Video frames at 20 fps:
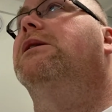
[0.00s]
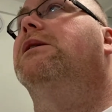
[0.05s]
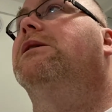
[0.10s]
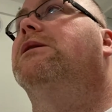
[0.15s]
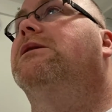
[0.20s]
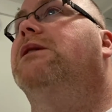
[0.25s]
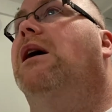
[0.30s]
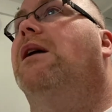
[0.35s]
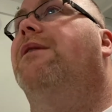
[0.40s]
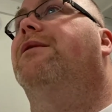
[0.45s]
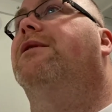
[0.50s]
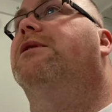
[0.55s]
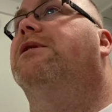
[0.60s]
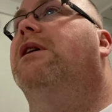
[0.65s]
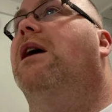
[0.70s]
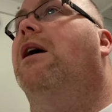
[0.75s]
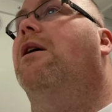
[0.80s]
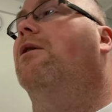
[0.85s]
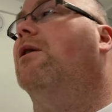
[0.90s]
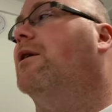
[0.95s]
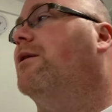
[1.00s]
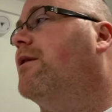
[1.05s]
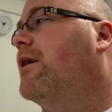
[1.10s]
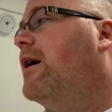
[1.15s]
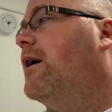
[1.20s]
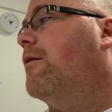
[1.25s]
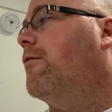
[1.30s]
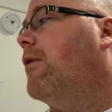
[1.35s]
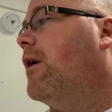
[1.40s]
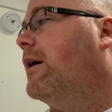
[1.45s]
It's kind of a scary
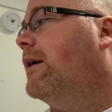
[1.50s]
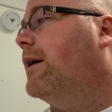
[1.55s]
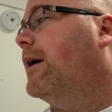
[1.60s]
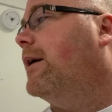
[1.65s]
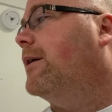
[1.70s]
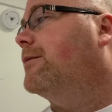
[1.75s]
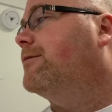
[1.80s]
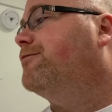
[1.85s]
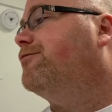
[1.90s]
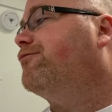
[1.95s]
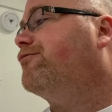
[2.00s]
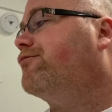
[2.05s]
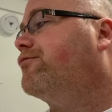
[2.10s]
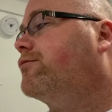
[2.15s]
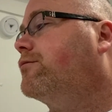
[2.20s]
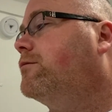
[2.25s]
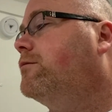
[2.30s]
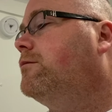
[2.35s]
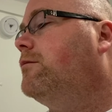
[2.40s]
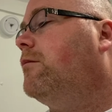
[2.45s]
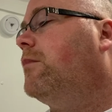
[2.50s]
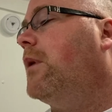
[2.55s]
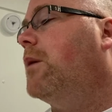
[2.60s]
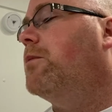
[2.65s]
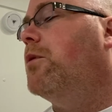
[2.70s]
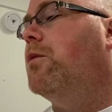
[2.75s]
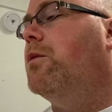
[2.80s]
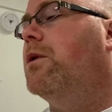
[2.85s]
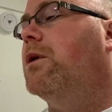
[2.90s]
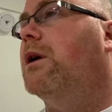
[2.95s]
thing right now,
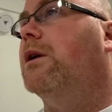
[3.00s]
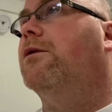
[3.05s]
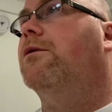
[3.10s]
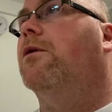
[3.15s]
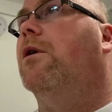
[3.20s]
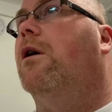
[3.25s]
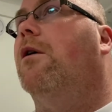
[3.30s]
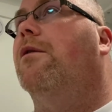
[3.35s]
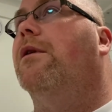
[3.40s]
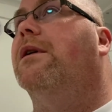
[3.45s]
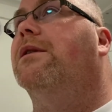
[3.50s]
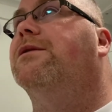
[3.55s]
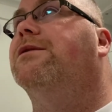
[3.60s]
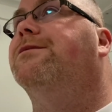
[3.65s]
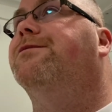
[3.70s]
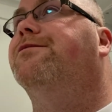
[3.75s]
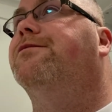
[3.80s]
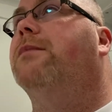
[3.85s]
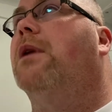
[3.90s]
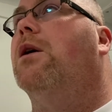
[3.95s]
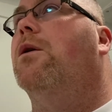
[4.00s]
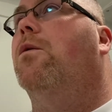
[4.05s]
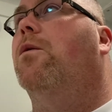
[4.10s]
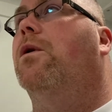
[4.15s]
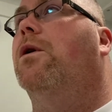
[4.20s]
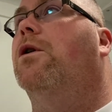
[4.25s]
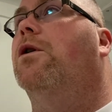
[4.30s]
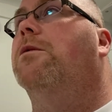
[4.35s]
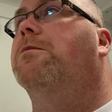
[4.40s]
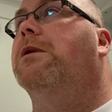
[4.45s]
but we'll get through all this.
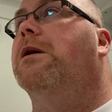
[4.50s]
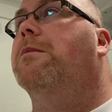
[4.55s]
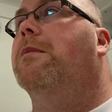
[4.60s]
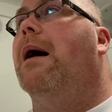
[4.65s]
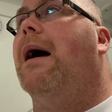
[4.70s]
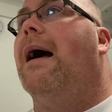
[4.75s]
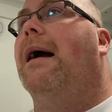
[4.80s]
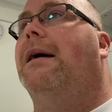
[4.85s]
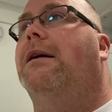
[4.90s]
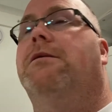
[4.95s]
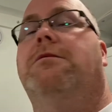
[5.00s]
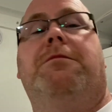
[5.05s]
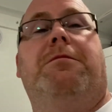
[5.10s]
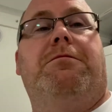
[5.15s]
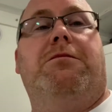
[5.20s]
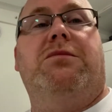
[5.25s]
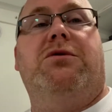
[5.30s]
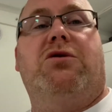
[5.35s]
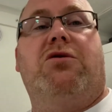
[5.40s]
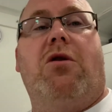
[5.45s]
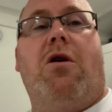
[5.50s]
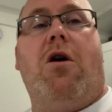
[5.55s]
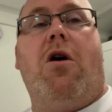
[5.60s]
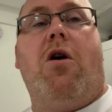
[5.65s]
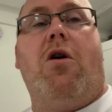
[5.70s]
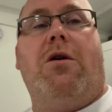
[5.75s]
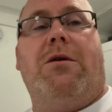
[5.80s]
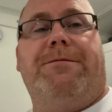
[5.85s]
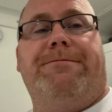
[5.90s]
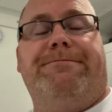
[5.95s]
We're going to be back
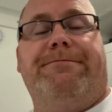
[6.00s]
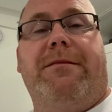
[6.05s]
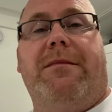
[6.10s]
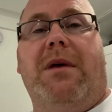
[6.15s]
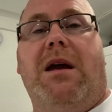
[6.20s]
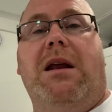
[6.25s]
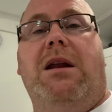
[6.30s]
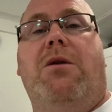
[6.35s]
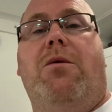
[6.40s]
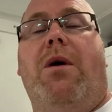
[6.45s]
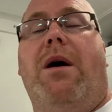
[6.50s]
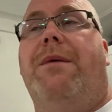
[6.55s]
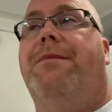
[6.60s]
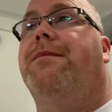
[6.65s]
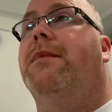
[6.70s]
strong anyway,